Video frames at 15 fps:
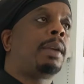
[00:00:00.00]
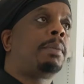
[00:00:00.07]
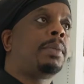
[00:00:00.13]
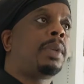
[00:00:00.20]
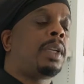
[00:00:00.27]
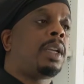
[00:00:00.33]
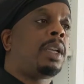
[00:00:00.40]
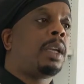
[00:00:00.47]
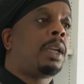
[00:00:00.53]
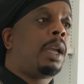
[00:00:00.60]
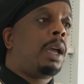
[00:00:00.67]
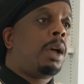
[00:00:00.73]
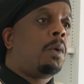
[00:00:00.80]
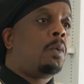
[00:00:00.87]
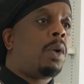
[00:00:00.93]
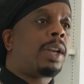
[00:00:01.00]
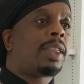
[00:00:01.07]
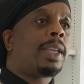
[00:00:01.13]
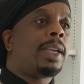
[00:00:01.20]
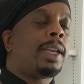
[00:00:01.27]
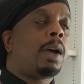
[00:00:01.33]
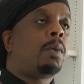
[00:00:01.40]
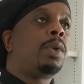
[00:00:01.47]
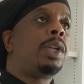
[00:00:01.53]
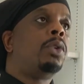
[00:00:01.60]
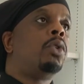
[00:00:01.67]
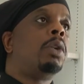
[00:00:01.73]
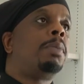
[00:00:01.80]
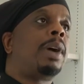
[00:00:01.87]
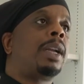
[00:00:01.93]
men. One thing that we knew
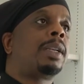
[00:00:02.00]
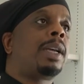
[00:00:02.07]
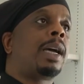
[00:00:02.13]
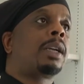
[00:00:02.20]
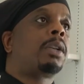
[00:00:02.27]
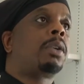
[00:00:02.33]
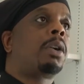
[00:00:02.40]
about Dr.